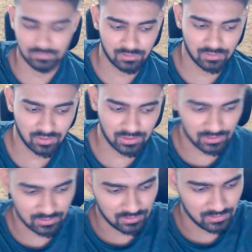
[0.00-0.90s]
Okay,
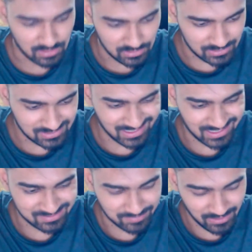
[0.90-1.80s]
this I'll
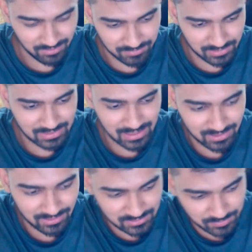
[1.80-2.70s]
explain, but
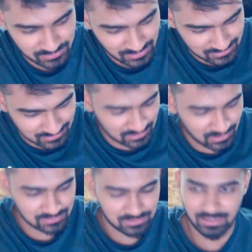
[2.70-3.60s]
that is precisely the
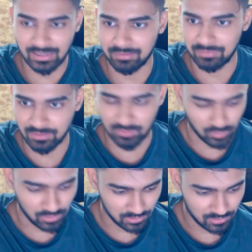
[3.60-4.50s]
answer that I wrote,
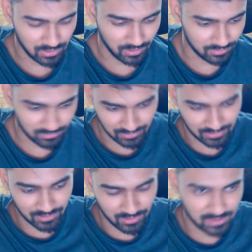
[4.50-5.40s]
and like
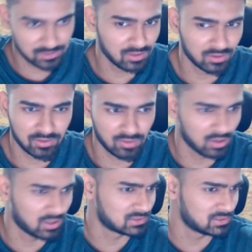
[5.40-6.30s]
I actually got a wrong
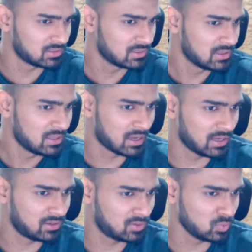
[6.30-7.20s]
answer. I
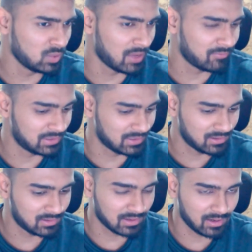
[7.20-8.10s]
do have an
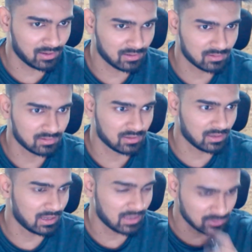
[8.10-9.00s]
int, like
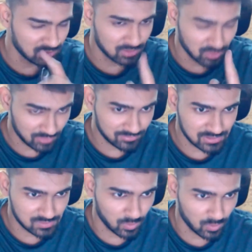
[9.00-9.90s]
I actually thought of just
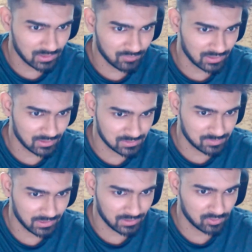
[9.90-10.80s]
one thing while
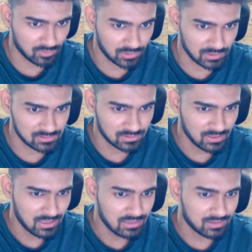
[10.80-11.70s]
explaining to you guys,
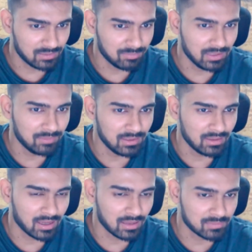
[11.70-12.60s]
that maybe
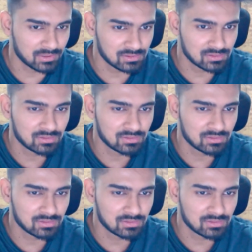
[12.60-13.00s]
I missed.